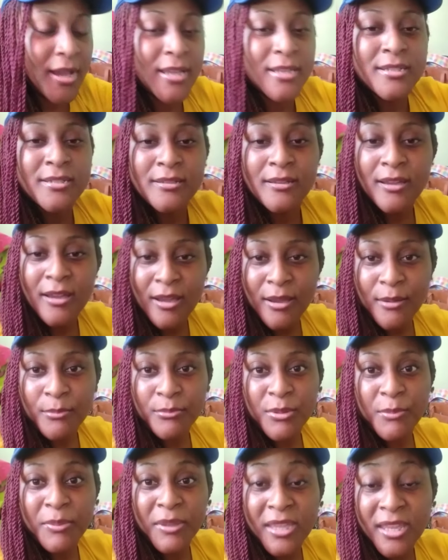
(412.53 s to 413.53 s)
And
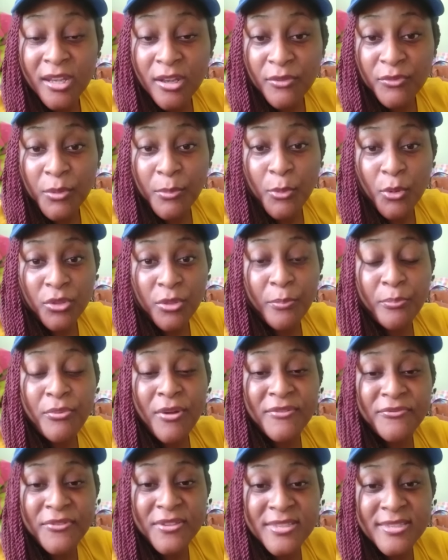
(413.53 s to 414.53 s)
the beginning of the book, the
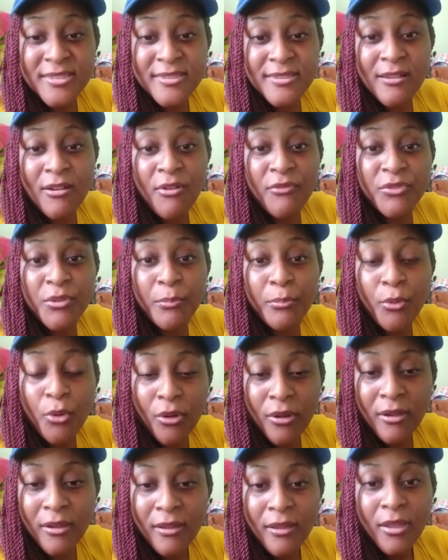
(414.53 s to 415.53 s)
preface of the
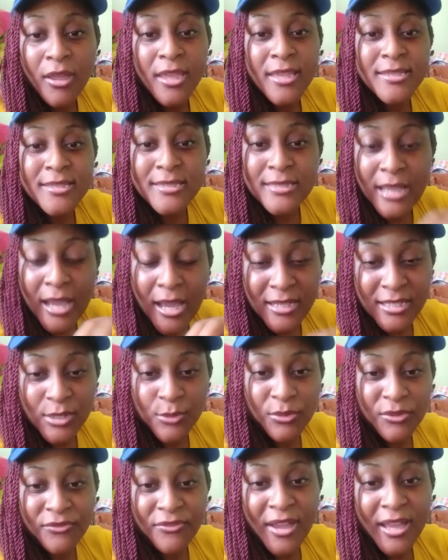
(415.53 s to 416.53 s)
book,
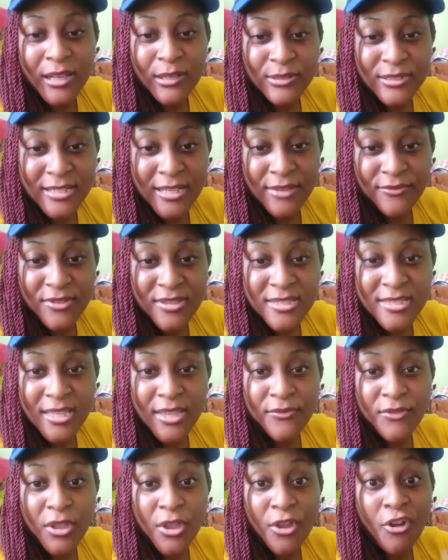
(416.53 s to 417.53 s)
started with Viola Davis
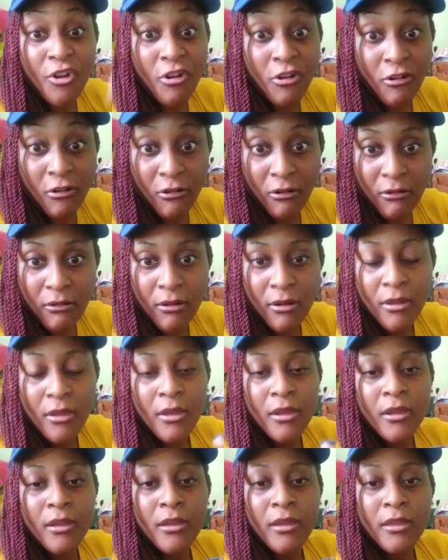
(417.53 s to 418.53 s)
giving her,
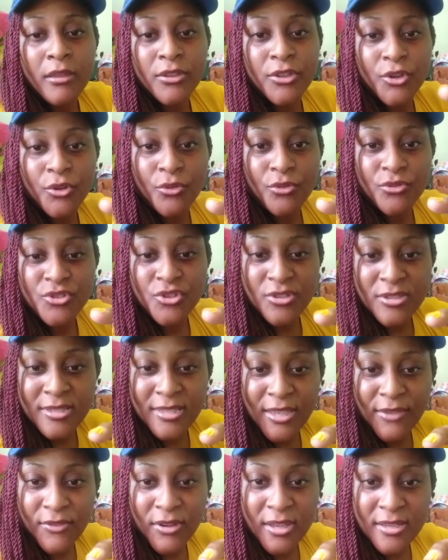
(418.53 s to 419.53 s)
you know,
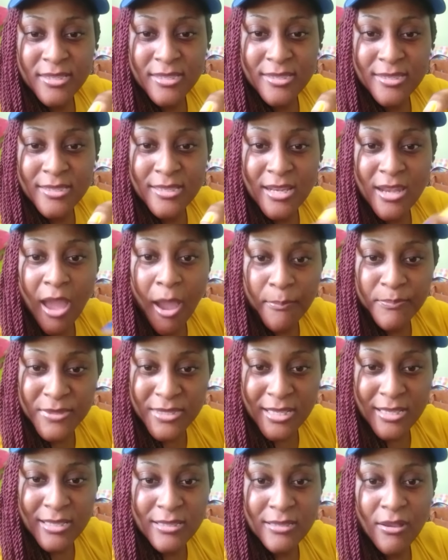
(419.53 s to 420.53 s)
just giving a
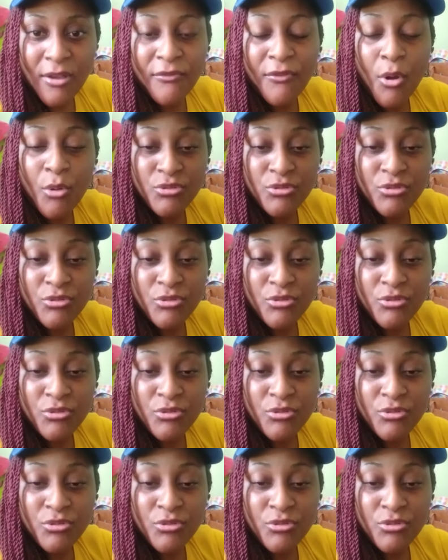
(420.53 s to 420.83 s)
synopsis of